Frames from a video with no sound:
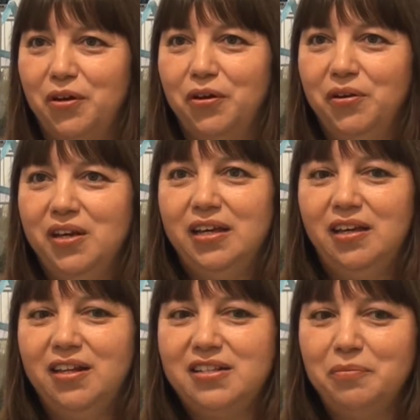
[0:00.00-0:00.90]
So
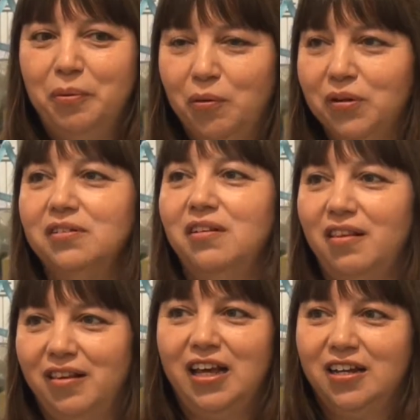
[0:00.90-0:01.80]
it's important
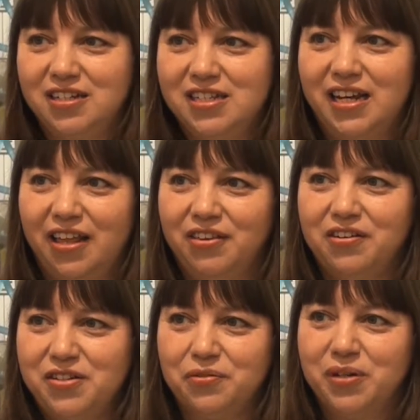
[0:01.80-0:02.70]
that they understand
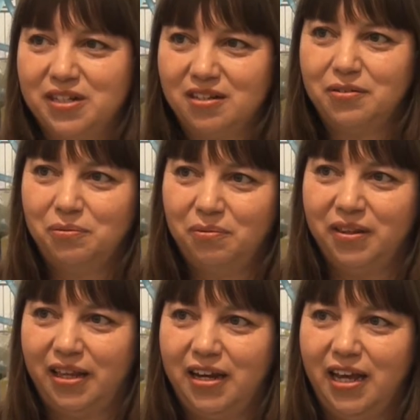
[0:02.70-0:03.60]
there is a risk
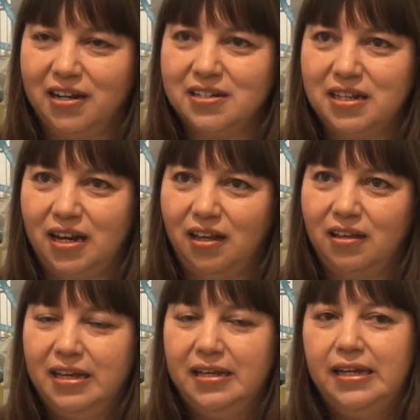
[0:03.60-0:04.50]
with any anaesthetic.